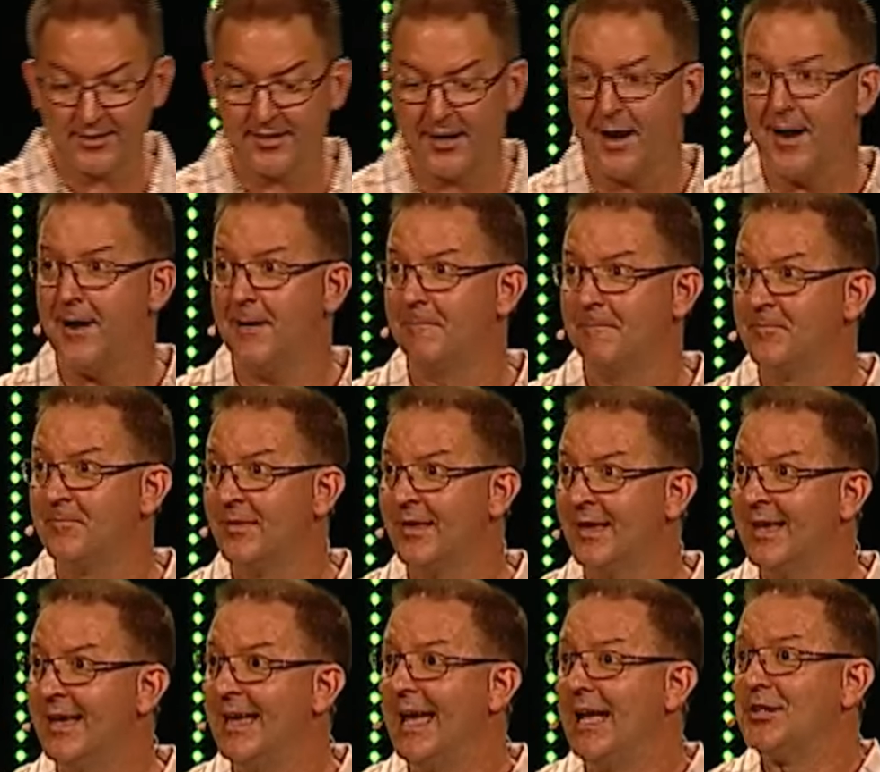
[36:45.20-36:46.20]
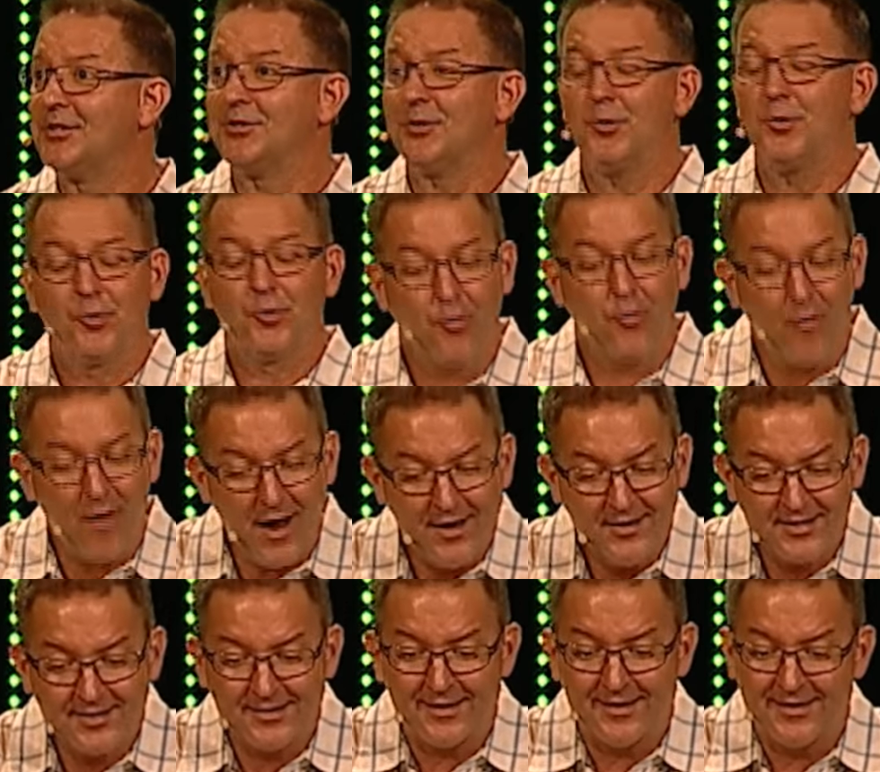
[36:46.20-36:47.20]
sight. And so
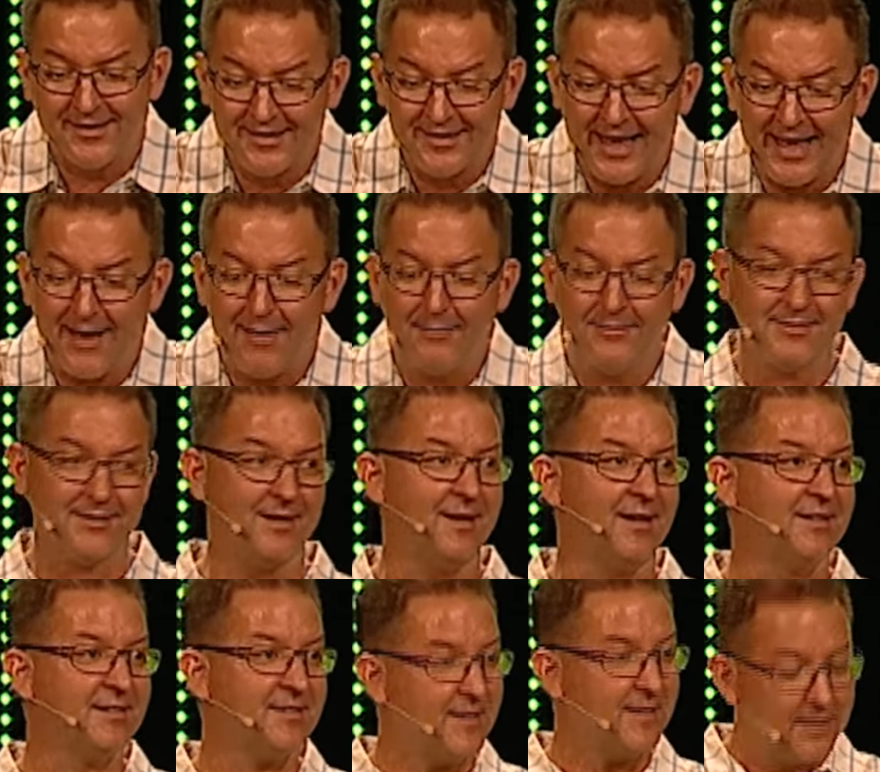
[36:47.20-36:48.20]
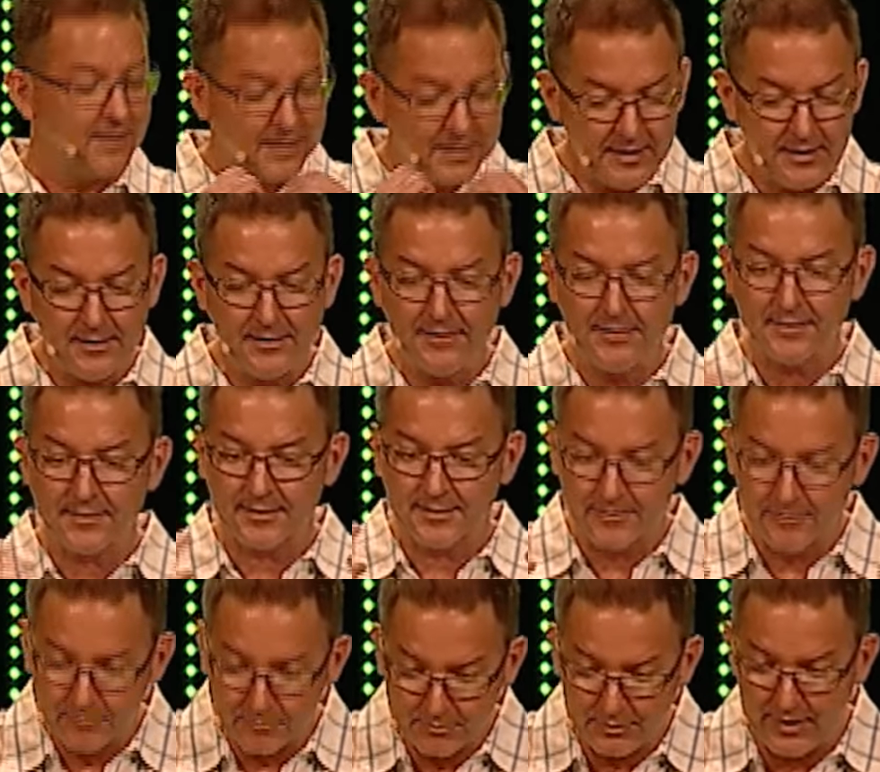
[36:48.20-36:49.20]
Christ allows us, his
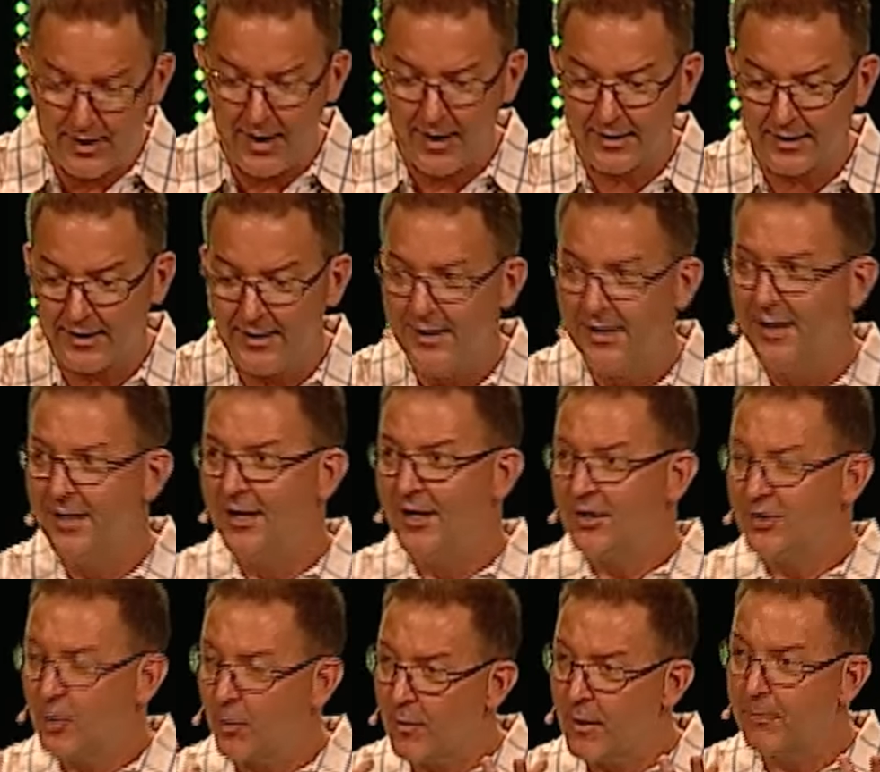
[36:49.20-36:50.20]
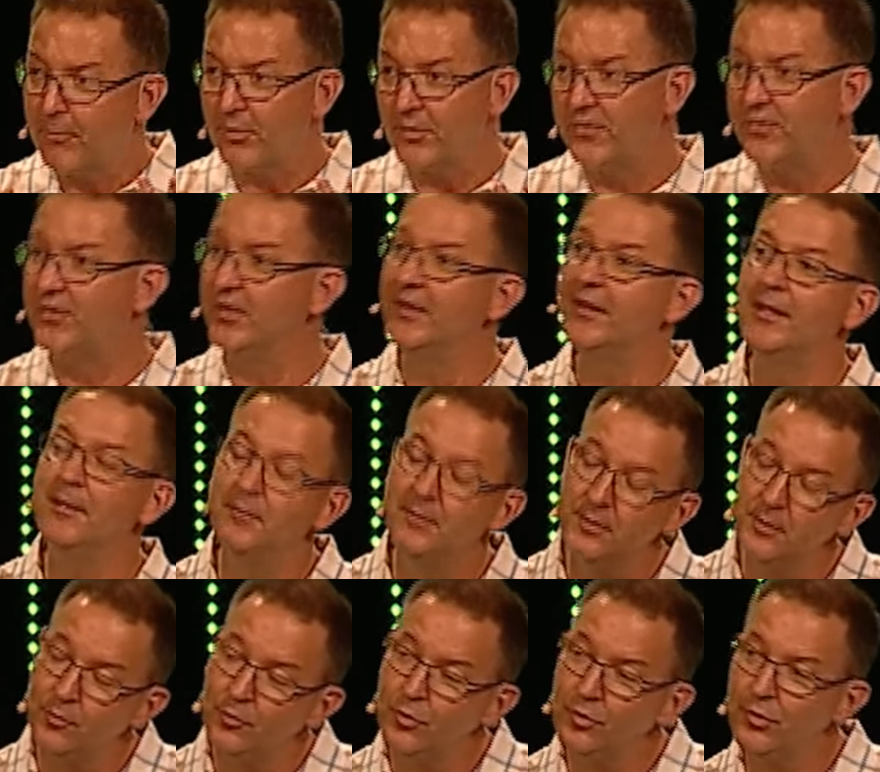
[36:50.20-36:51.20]
body, to represent him in
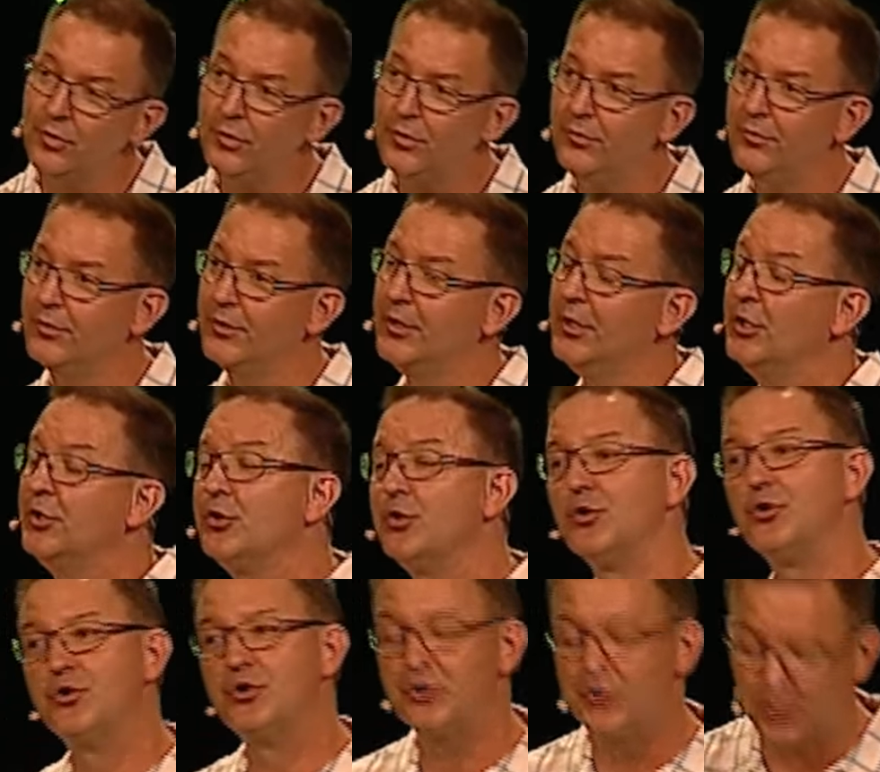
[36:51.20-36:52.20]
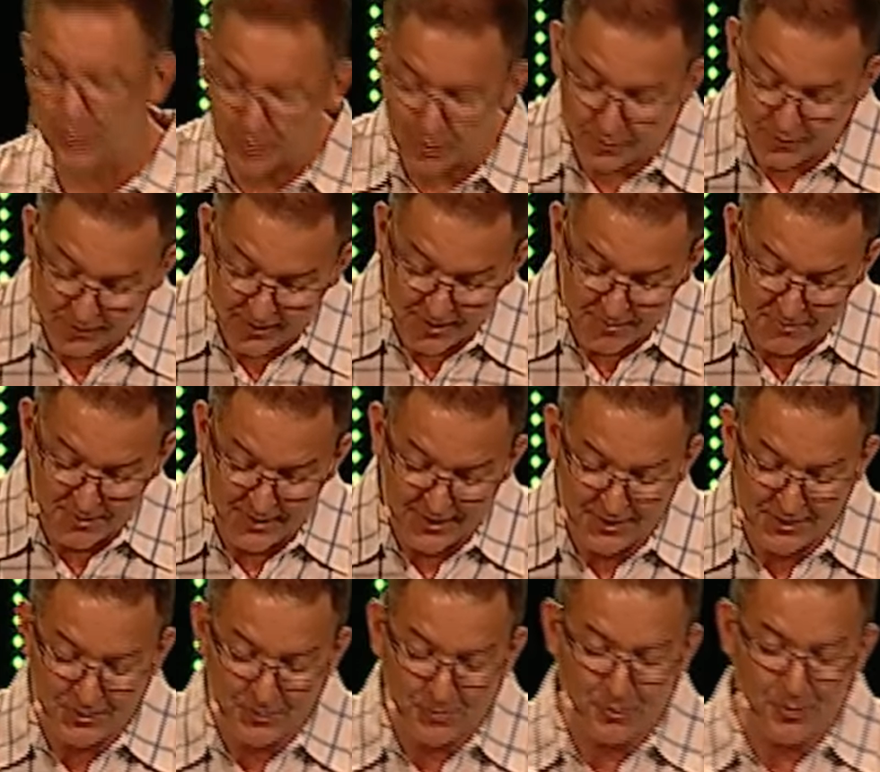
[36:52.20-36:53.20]
the world, to serve him
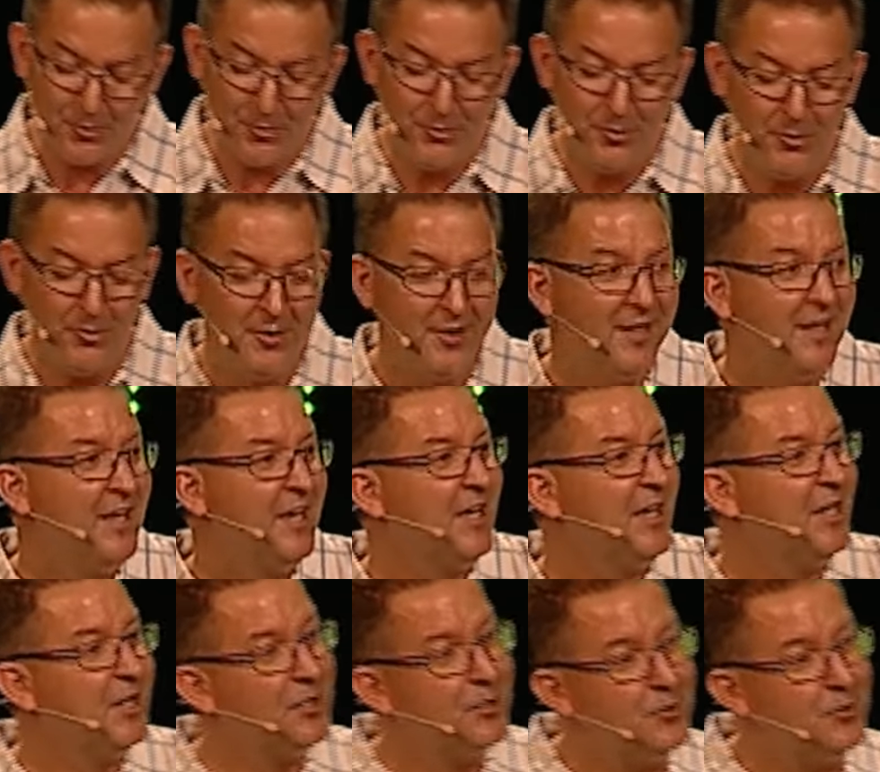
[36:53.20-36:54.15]
in the world. He